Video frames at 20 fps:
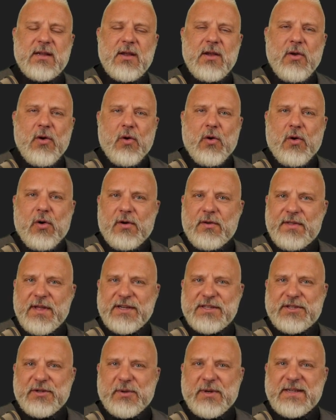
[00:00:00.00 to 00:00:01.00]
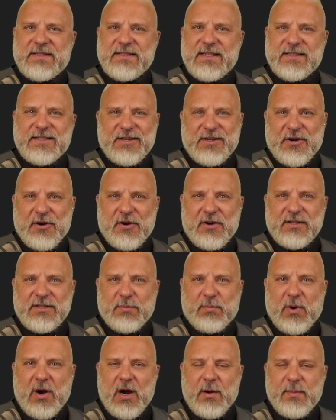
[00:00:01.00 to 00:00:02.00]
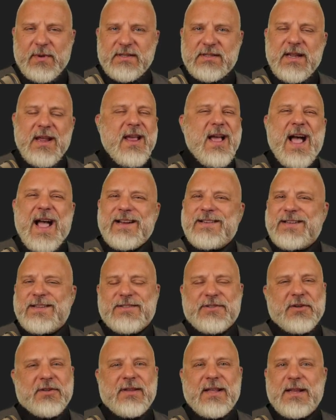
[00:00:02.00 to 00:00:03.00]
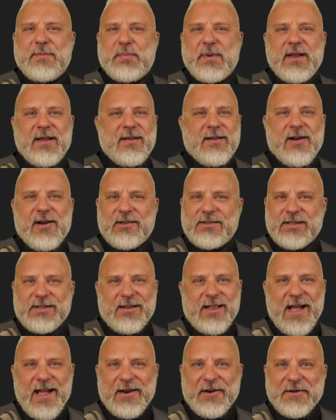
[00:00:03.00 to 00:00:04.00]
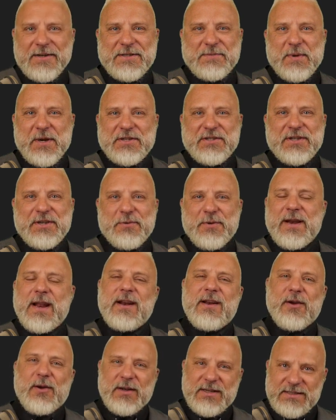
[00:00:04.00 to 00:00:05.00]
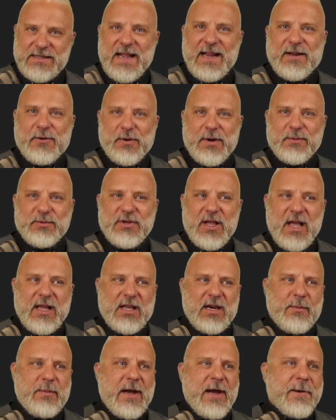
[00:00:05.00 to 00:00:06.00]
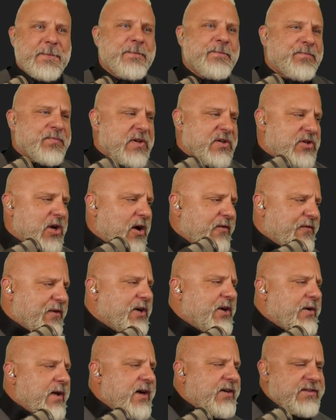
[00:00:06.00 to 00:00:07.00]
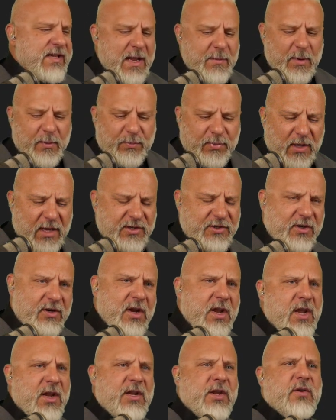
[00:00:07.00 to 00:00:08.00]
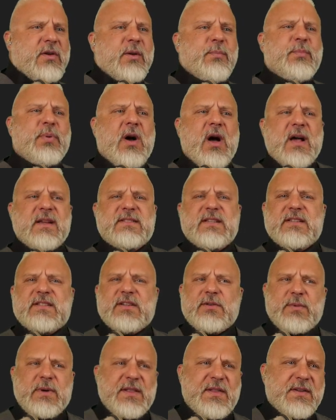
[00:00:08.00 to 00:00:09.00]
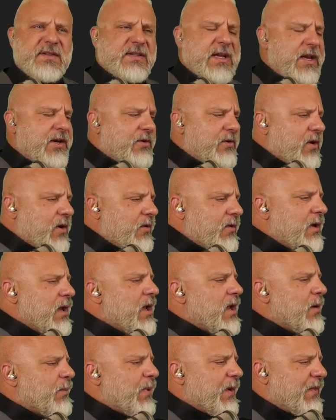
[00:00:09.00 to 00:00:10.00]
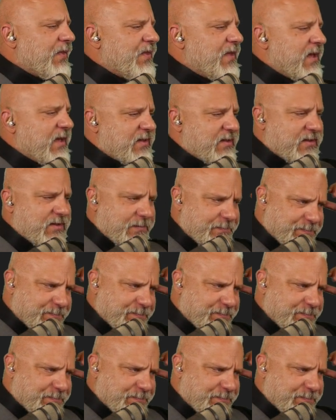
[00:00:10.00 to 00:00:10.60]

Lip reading: or they do exist at current departments. I just don't like being called a liar, especially when I know exactly what I'm talking about. So for your entertainment pleasure, you could pause this and read this on your own, but this